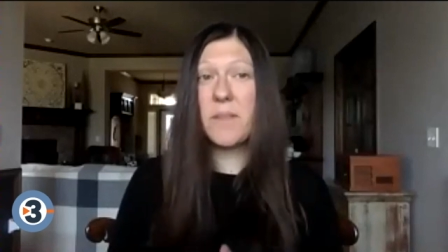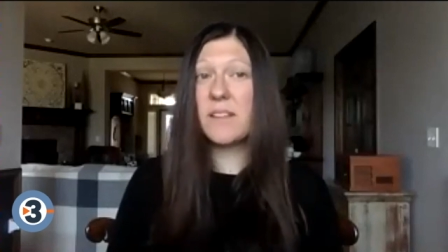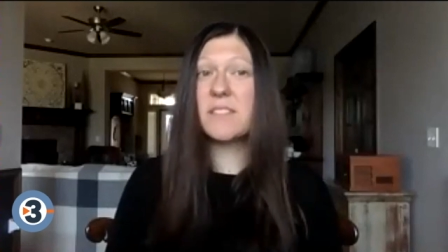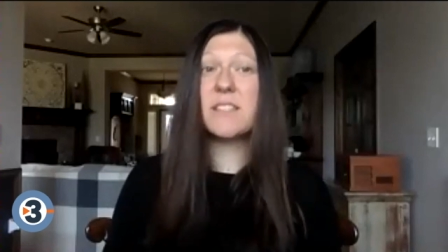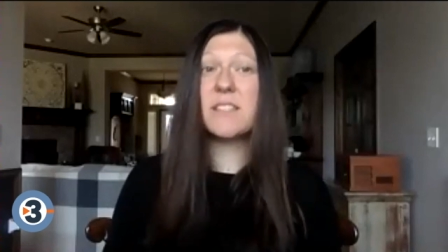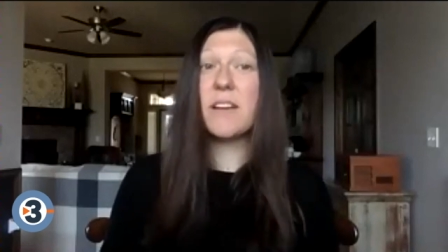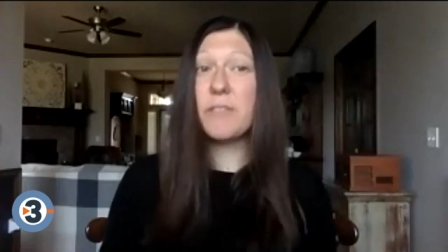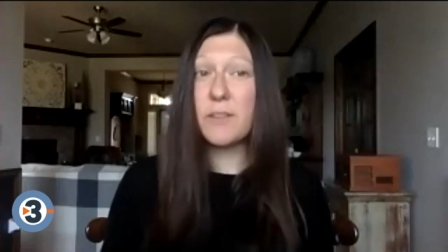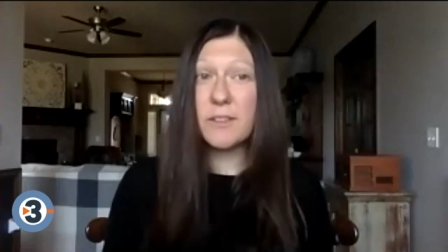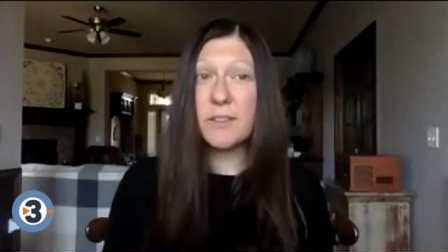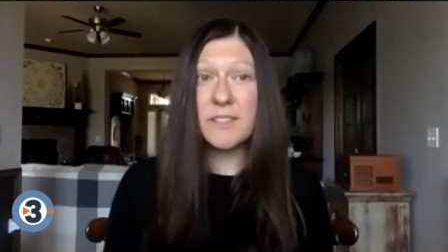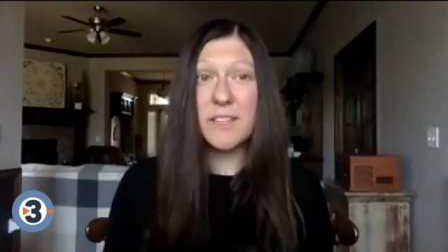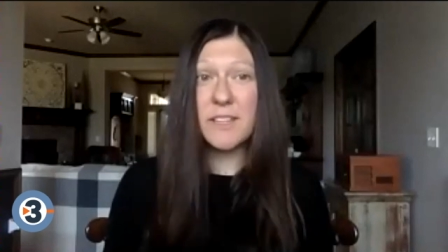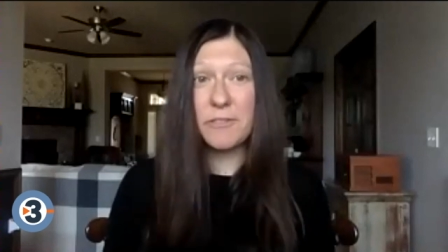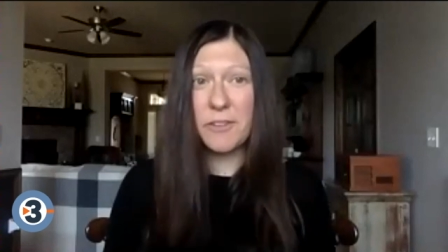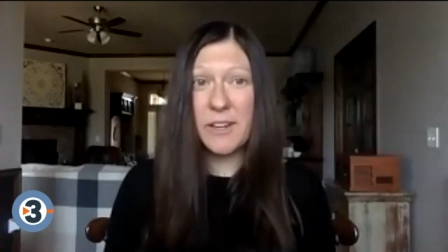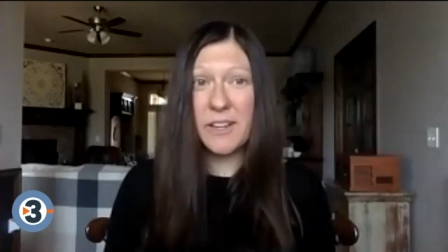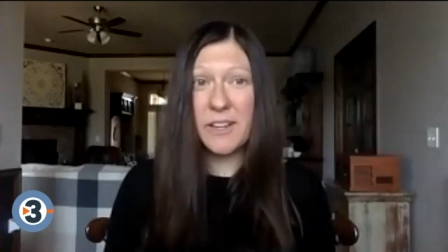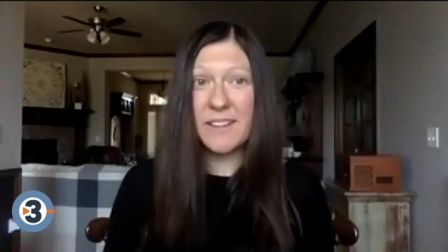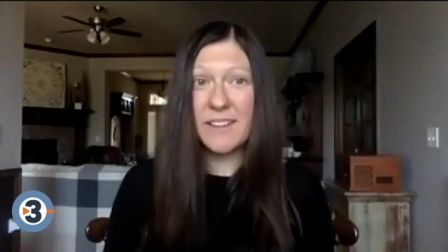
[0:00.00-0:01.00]
several
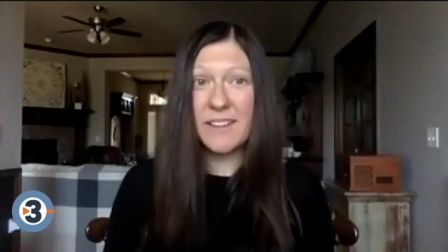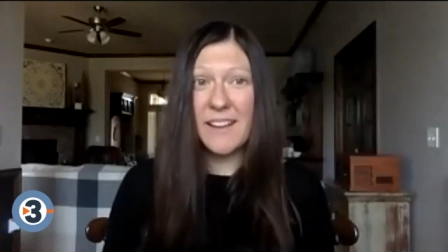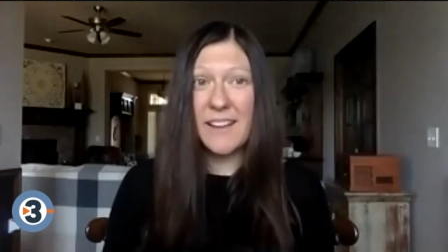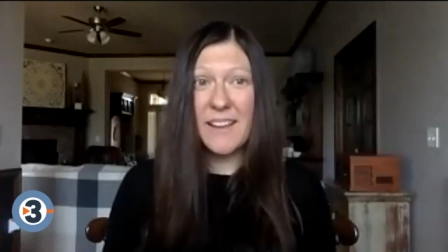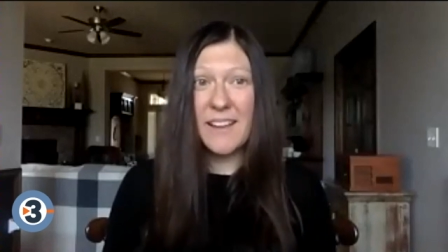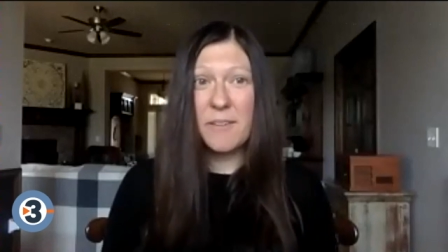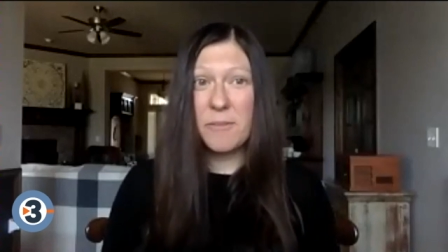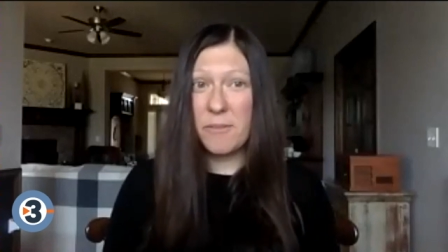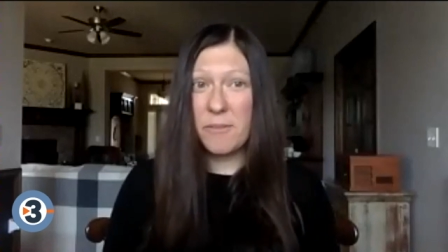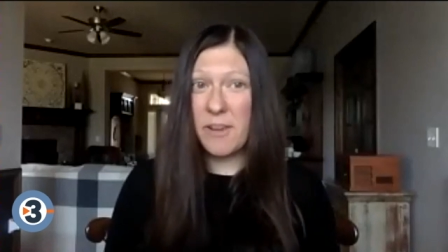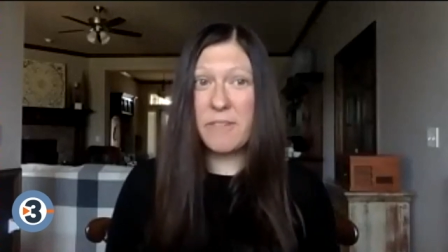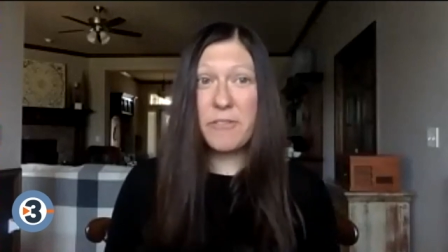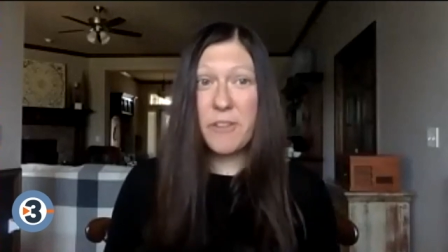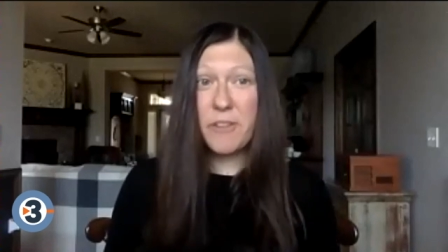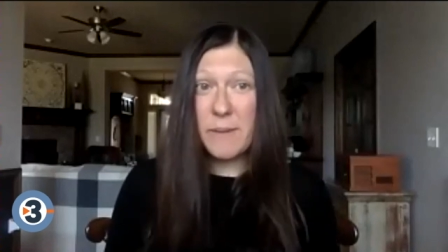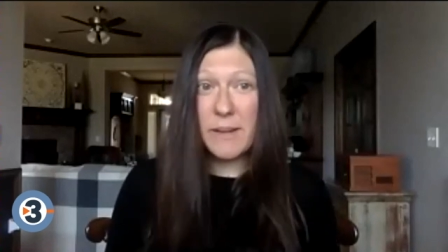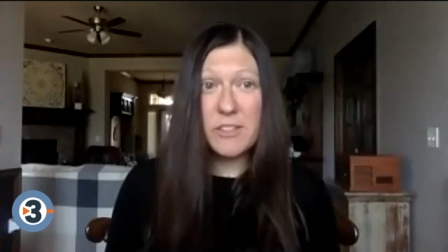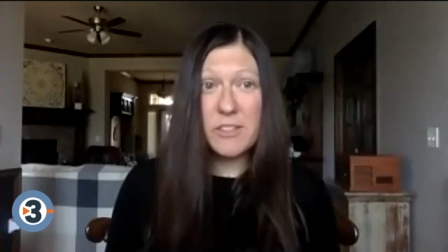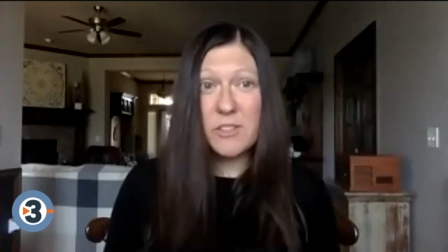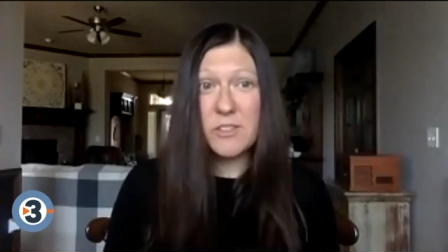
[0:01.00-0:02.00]
different
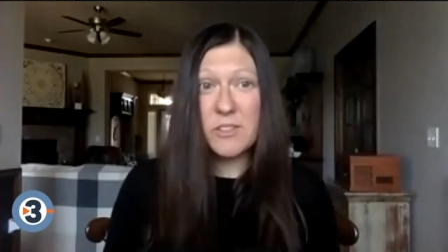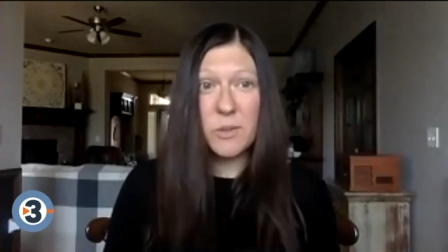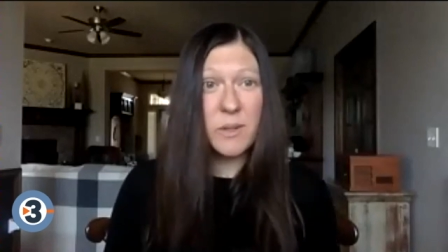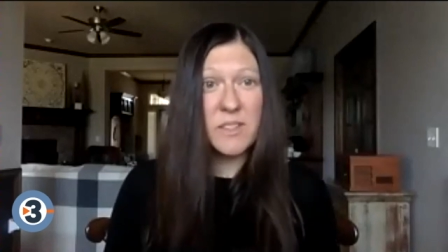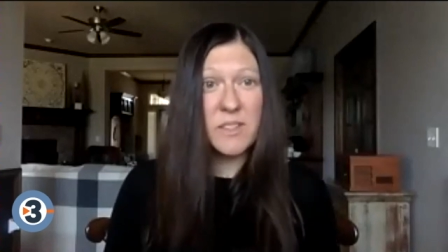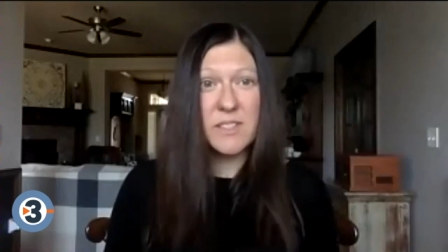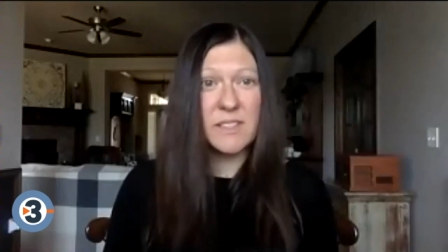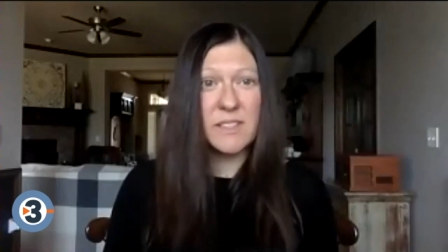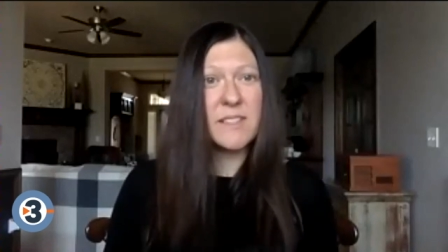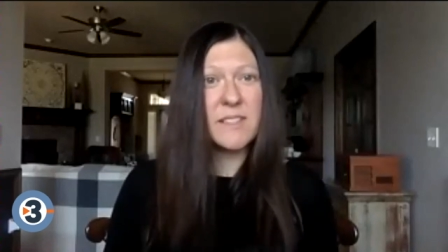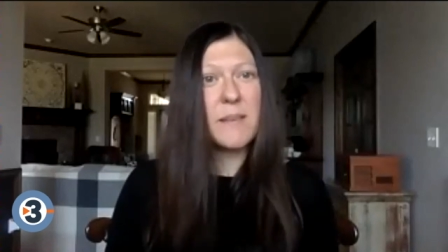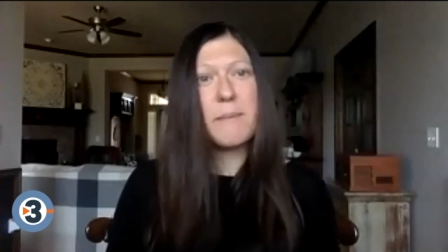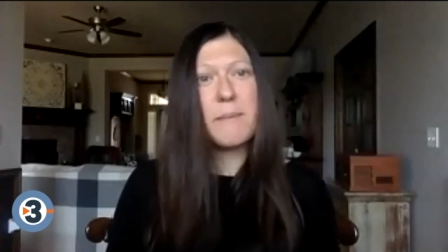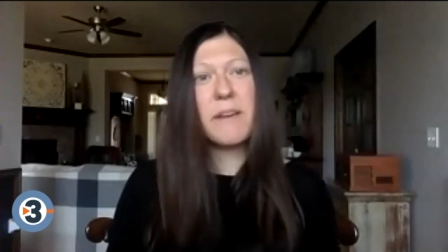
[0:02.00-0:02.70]
information sources.